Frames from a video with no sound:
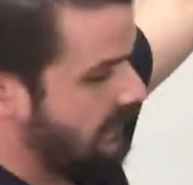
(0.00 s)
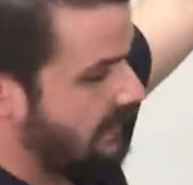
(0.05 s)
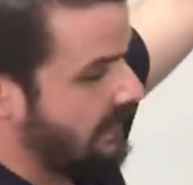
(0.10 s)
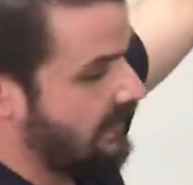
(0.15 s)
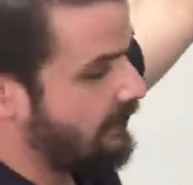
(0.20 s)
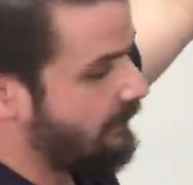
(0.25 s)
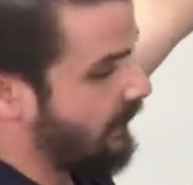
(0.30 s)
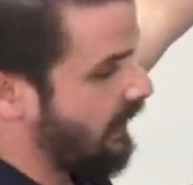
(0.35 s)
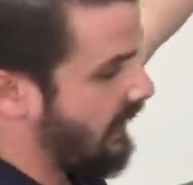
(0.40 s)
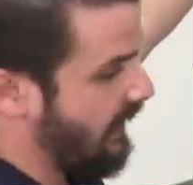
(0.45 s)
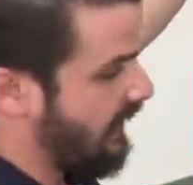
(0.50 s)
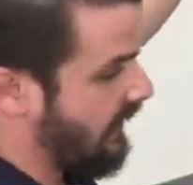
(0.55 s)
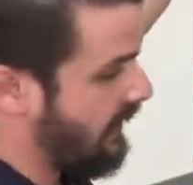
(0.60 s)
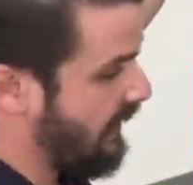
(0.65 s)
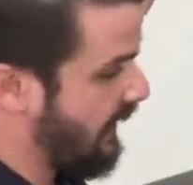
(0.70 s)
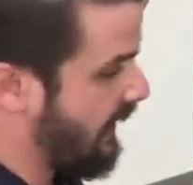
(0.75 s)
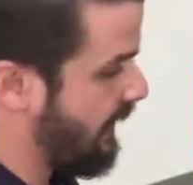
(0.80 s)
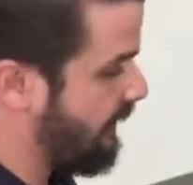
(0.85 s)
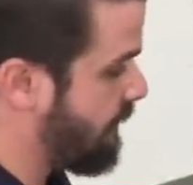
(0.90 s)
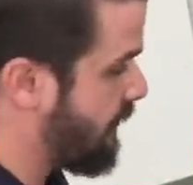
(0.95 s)
And in my hand
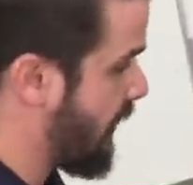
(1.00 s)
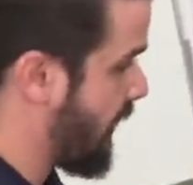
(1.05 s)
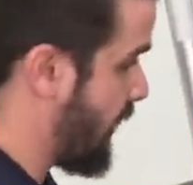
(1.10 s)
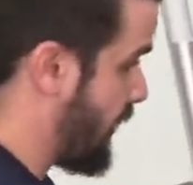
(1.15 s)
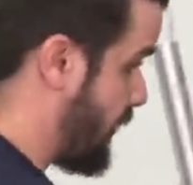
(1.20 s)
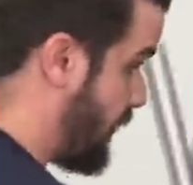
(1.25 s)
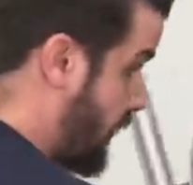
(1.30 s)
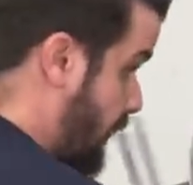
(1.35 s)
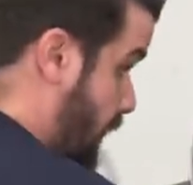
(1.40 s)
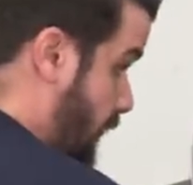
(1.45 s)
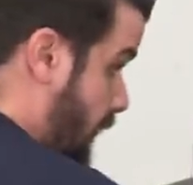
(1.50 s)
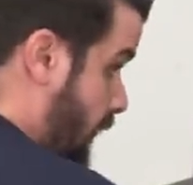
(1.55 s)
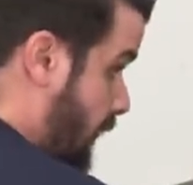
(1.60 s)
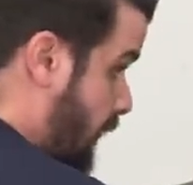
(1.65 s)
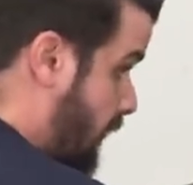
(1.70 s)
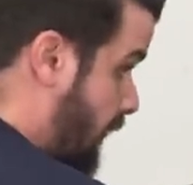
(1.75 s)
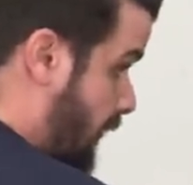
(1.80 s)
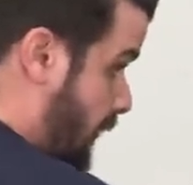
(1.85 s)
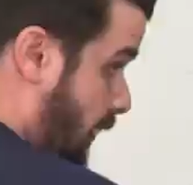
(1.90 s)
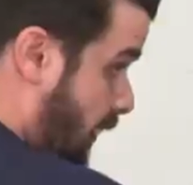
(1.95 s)
I have that
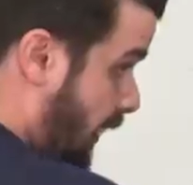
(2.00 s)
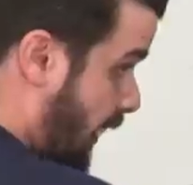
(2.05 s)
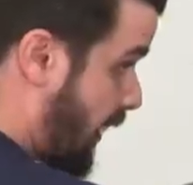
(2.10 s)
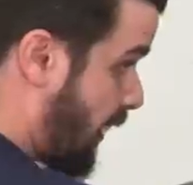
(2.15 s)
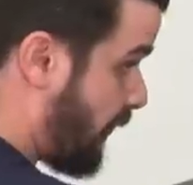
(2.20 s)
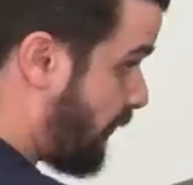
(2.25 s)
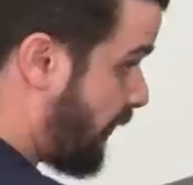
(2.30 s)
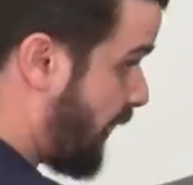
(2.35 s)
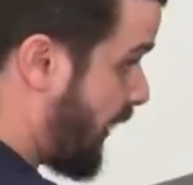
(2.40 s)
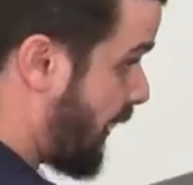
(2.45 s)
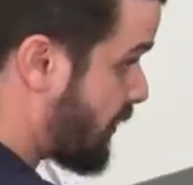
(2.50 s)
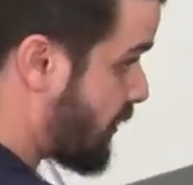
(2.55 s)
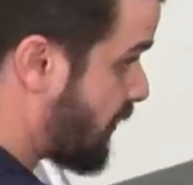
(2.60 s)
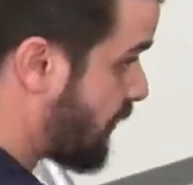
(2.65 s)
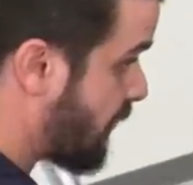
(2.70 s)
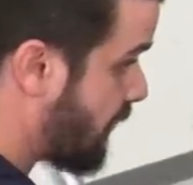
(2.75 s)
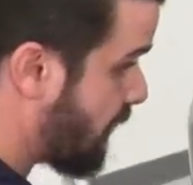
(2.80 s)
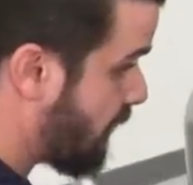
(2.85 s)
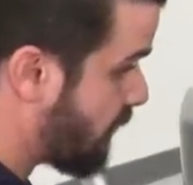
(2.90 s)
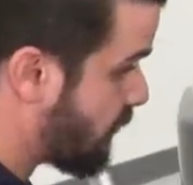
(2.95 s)
air
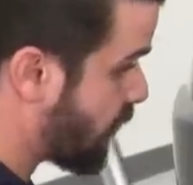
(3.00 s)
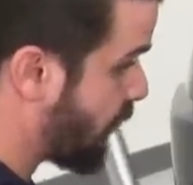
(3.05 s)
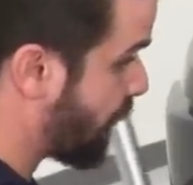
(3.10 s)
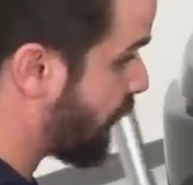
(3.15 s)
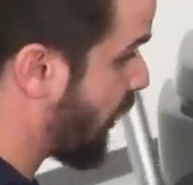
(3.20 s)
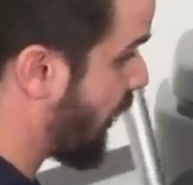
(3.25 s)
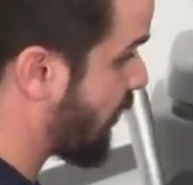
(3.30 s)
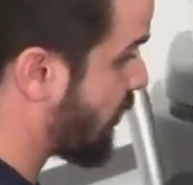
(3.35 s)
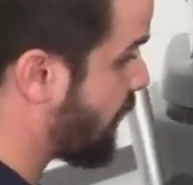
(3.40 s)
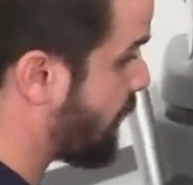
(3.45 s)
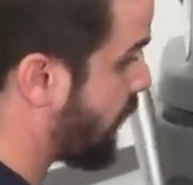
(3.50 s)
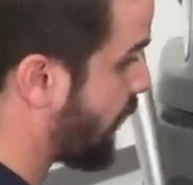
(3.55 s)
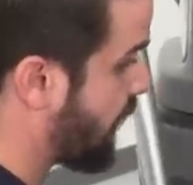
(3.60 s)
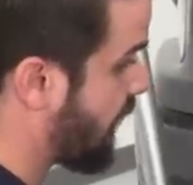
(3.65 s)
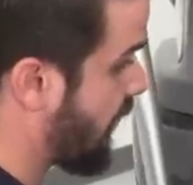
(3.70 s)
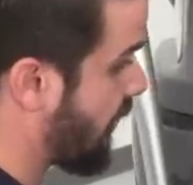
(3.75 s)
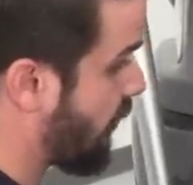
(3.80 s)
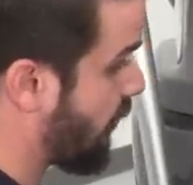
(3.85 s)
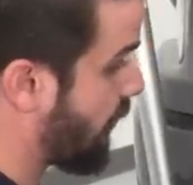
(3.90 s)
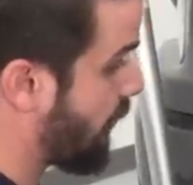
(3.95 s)
ratchet, so I'm gonna actually put
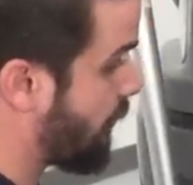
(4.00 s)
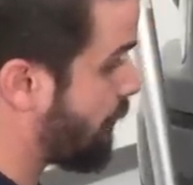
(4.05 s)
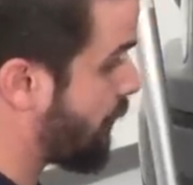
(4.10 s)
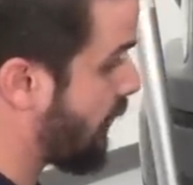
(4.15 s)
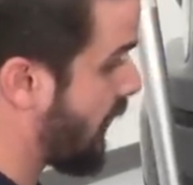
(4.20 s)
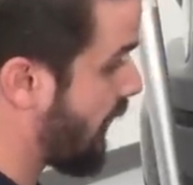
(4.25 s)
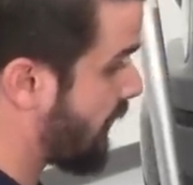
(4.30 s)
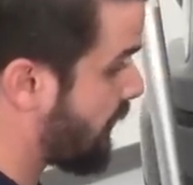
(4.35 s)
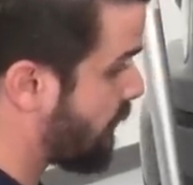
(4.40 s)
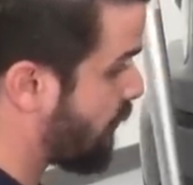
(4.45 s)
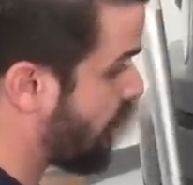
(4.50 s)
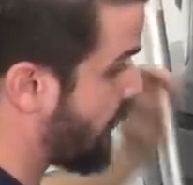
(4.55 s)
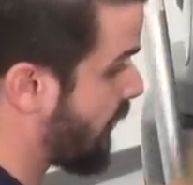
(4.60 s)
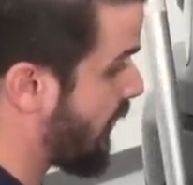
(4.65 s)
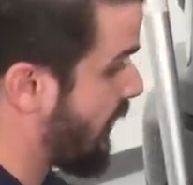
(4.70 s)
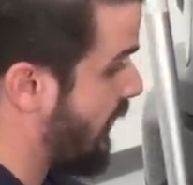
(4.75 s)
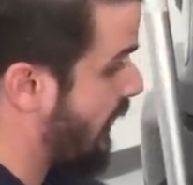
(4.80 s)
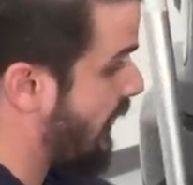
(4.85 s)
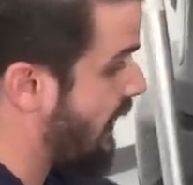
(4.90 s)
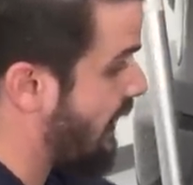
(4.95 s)
that on the bottom with
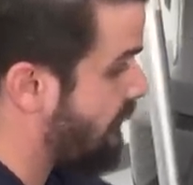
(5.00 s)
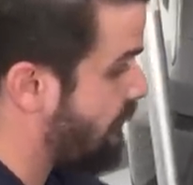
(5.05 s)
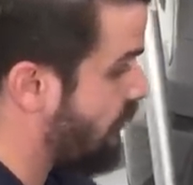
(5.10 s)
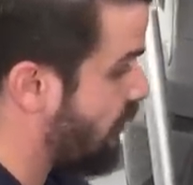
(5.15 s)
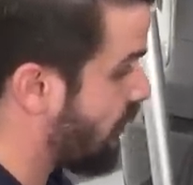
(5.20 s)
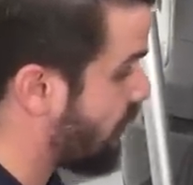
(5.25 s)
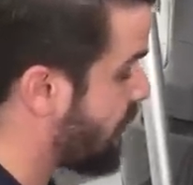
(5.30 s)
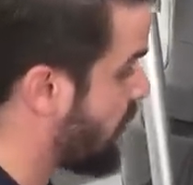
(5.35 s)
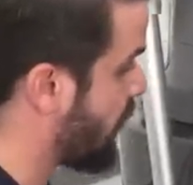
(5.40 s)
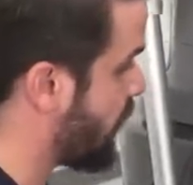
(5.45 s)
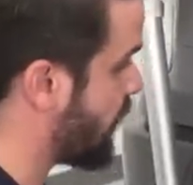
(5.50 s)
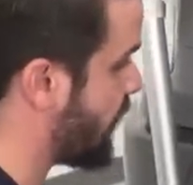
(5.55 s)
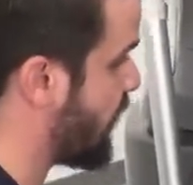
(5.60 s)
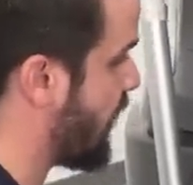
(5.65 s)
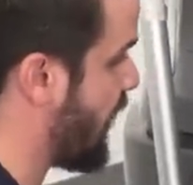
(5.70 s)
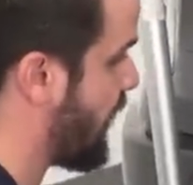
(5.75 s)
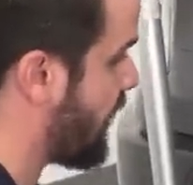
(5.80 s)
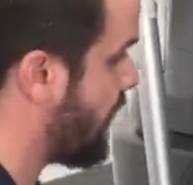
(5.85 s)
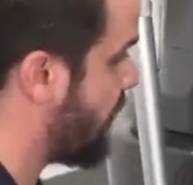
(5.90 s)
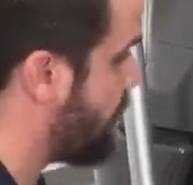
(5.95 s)
that eight millimeter
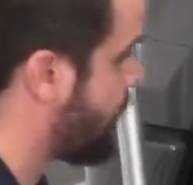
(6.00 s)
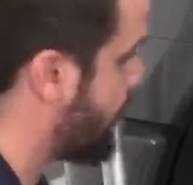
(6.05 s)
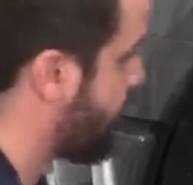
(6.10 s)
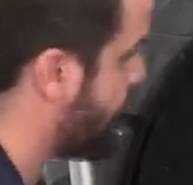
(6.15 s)
socket.